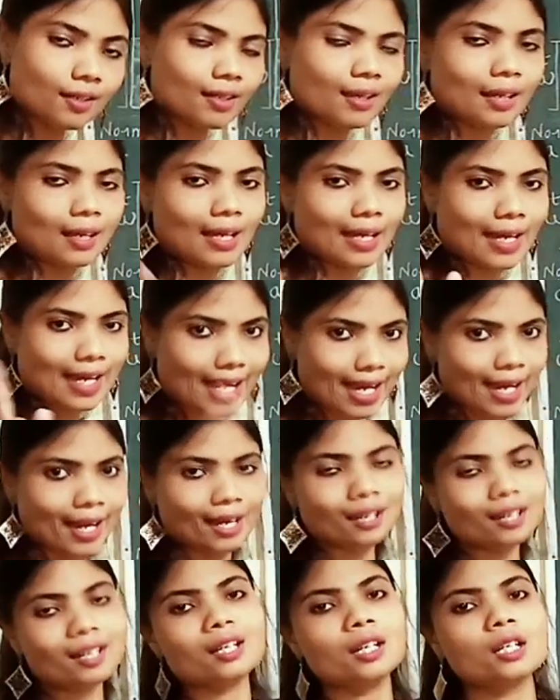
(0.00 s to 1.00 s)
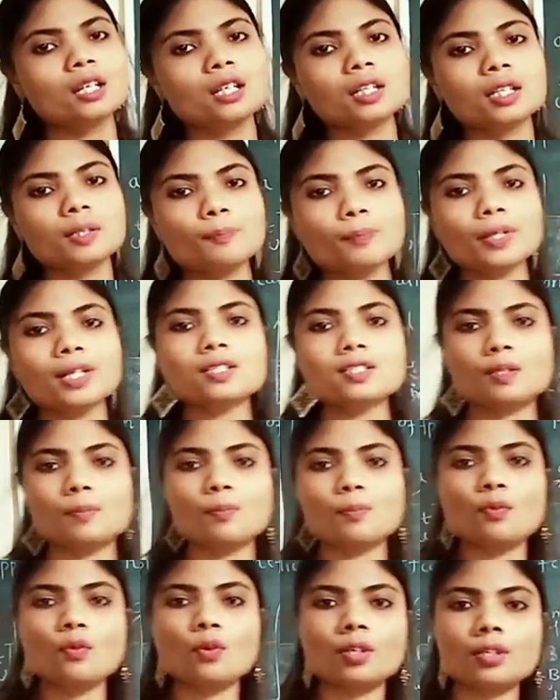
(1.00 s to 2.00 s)
and depends
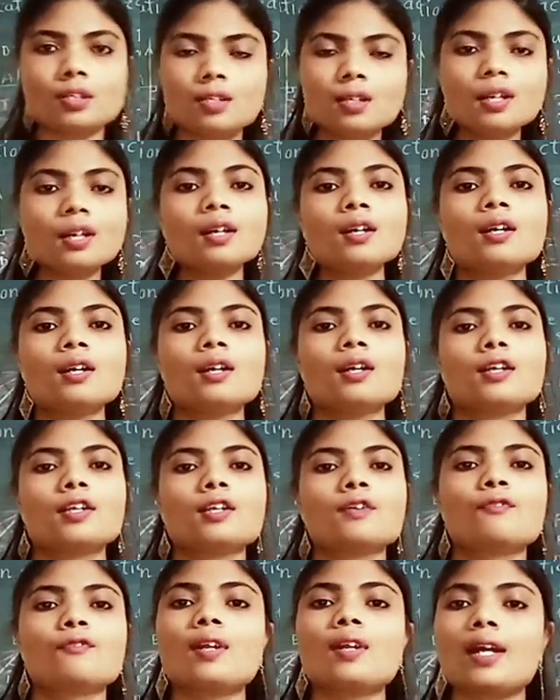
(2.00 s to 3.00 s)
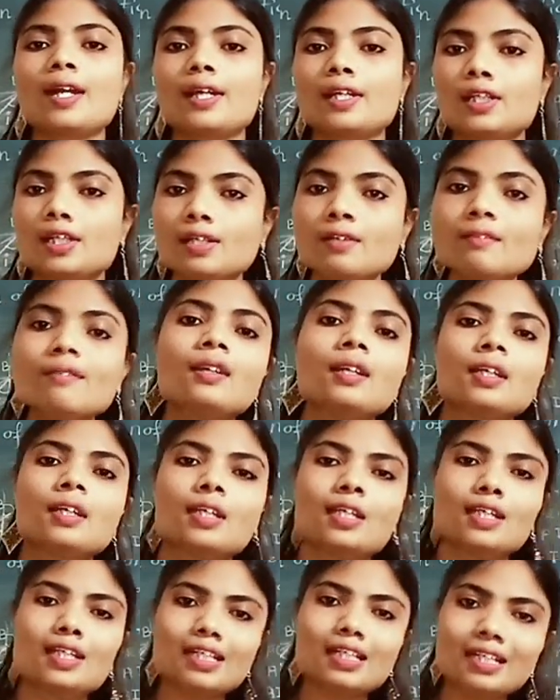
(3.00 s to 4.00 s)
upon the refractive
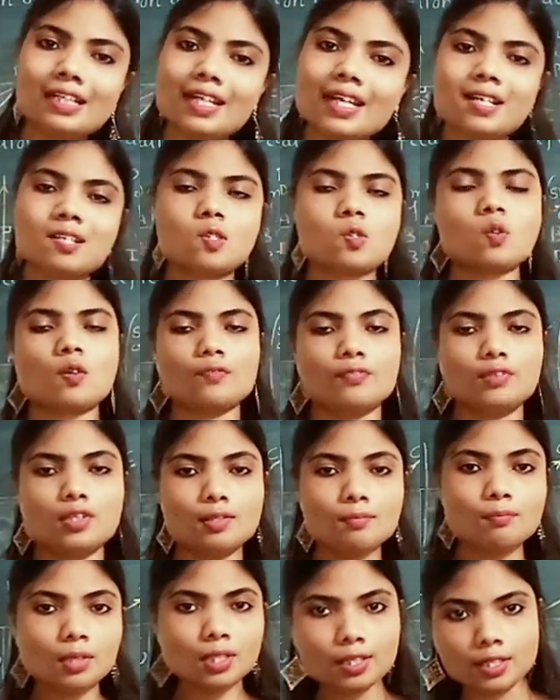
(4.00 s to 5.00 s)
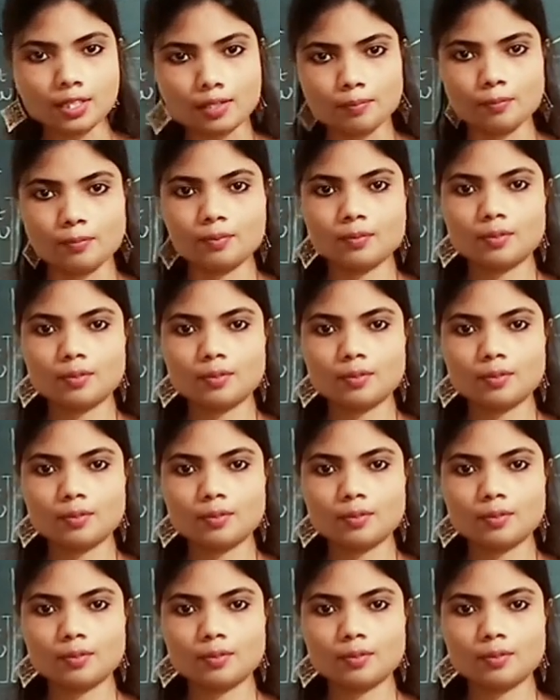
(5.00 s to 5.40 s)
index of the medium.